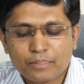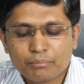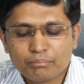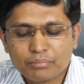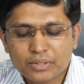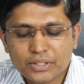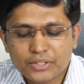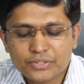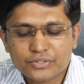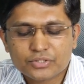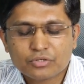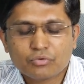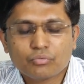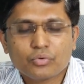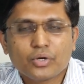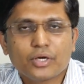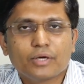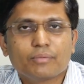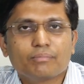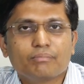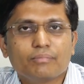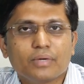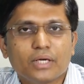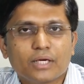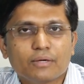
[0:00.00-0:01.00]
Please
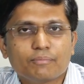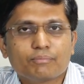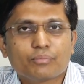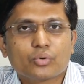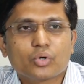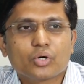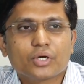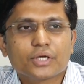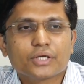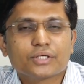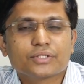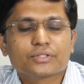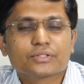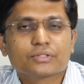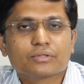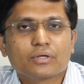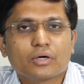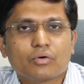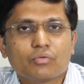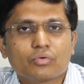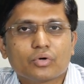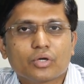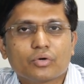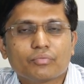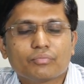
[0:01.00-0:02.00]
avoid milk products.
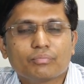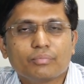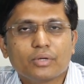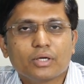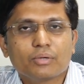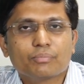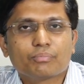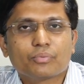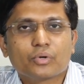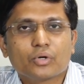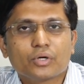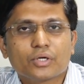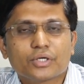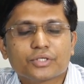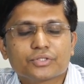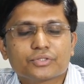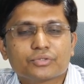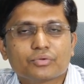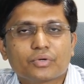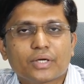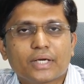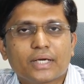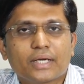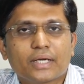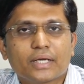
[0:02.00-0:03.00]
Out of milk products
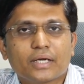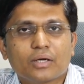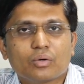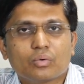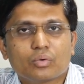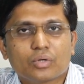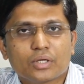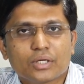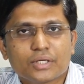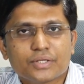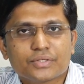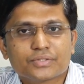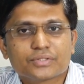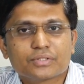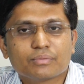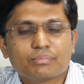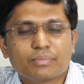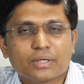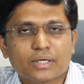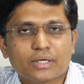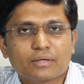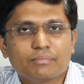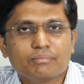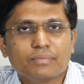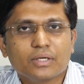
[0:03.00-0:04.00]
you can take only is the
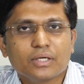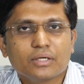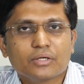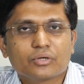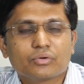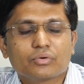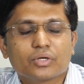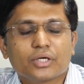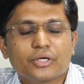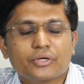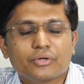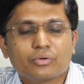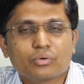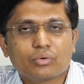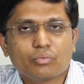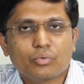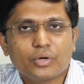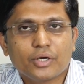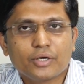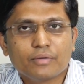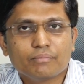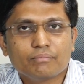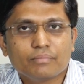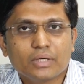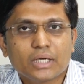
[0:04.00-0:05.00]
buttermilk. You need to
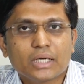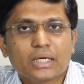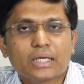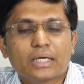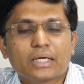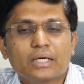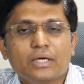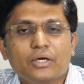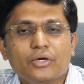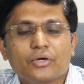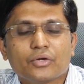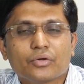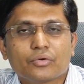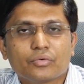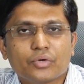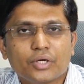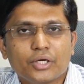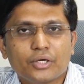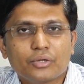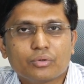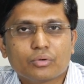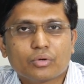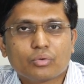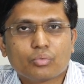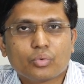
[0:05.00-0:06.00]
avoid milk. You
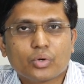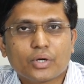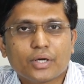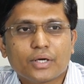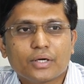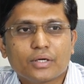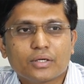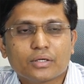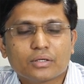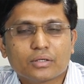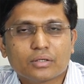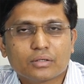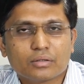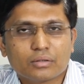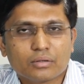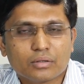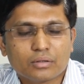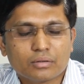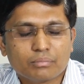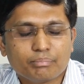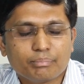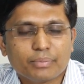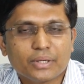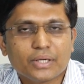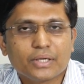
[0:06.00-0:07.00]
need to avoid
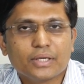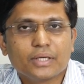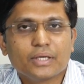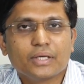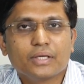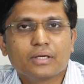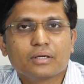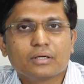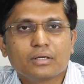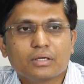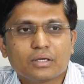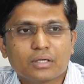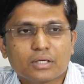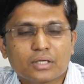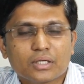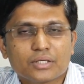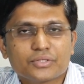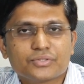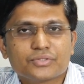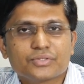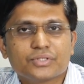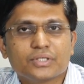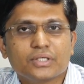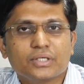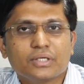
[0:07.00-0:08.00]
uh, paneer,
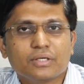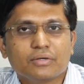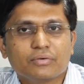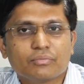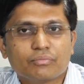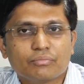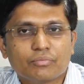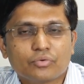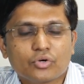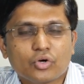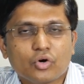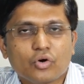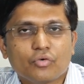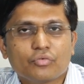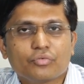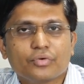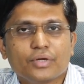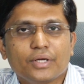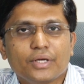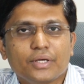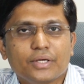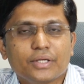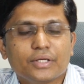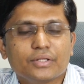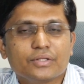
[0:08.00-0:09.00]
lassi,
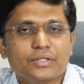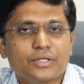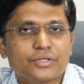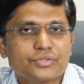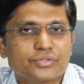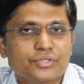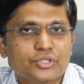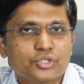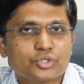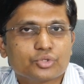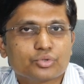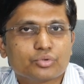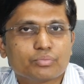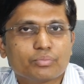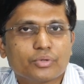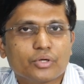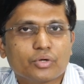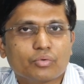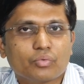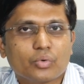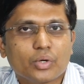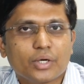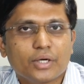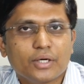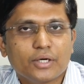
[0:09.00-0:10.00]
coffee, tea. These things should be
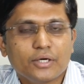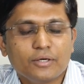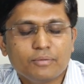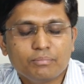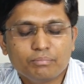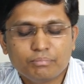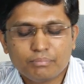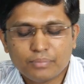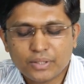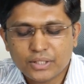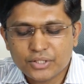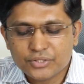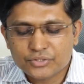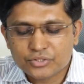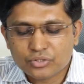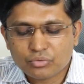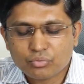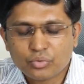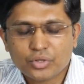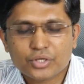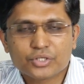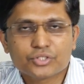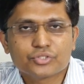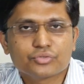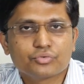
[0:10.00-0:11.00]
avoided. Please
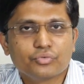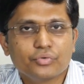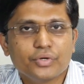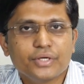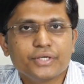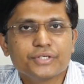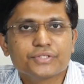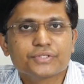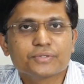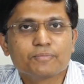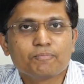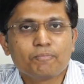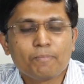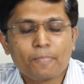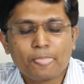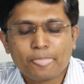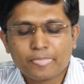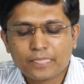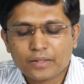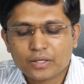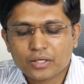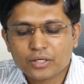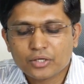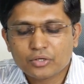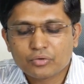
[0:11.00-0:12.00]
avoid sweets
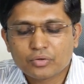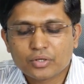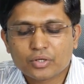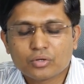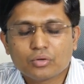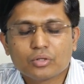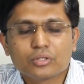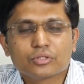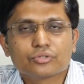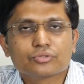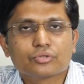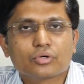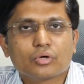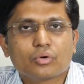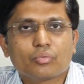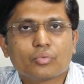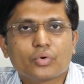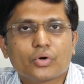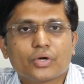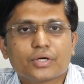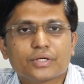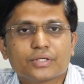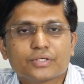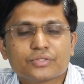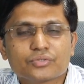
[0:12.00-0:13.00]
and you can also
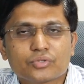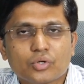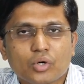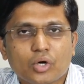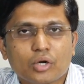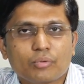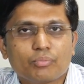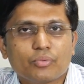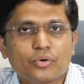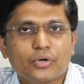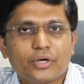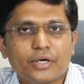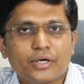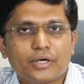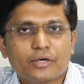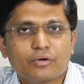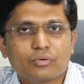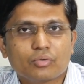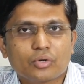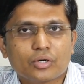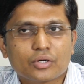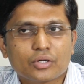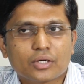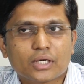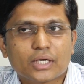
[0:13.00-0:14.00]
avoid this carbonated
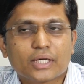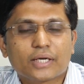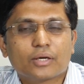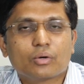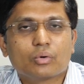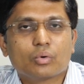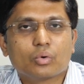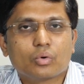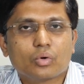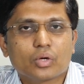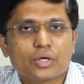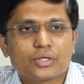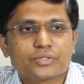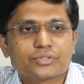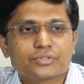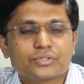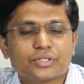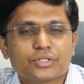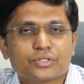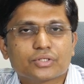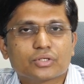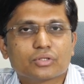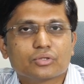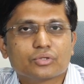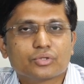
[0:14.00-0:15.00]
water like colas
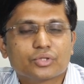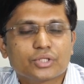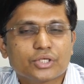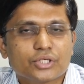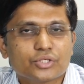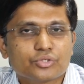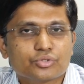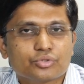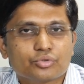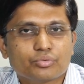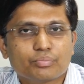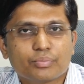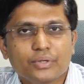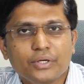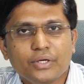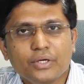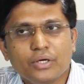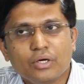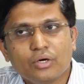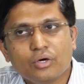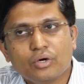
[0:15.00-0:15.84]
these are the things should be